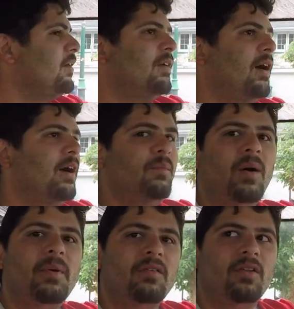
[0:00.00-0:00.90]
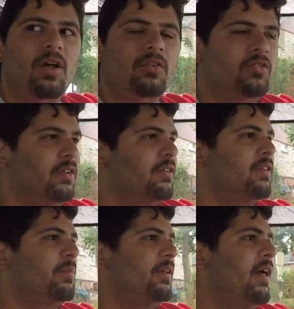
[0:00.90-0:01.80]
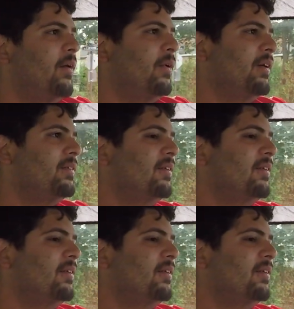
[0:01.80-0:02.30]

a bit of a laundry list, let's put it that way.